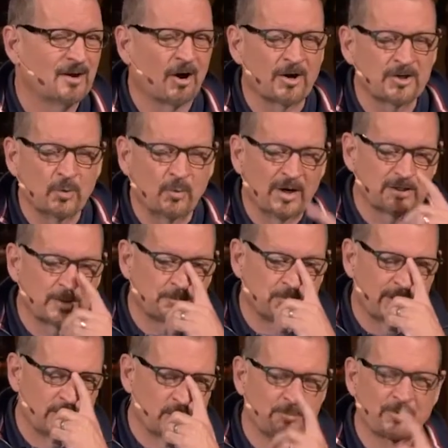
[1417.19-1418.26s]
Are you willing to
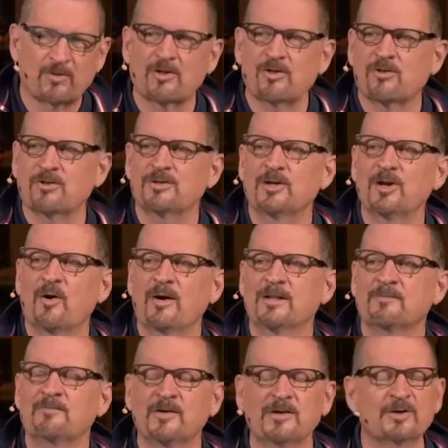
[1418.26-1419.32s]
play your position? You know,
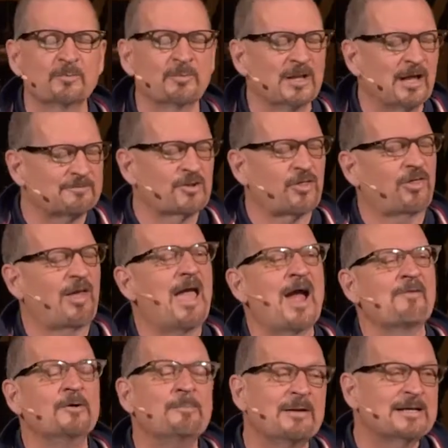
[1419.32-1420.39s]
in the vineyard, we love to say
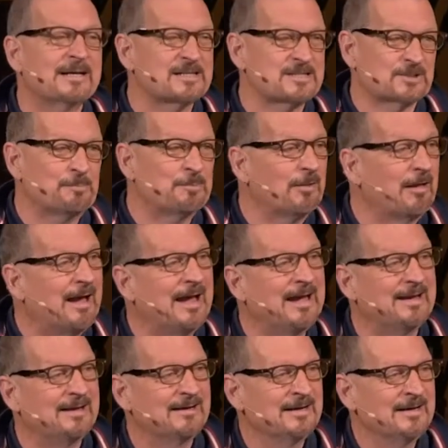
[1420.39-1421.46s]
everybody gets to
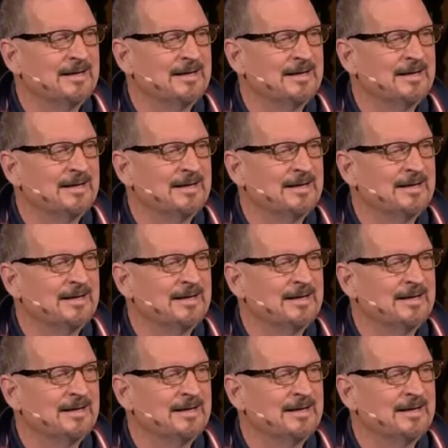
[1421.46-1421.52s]
play.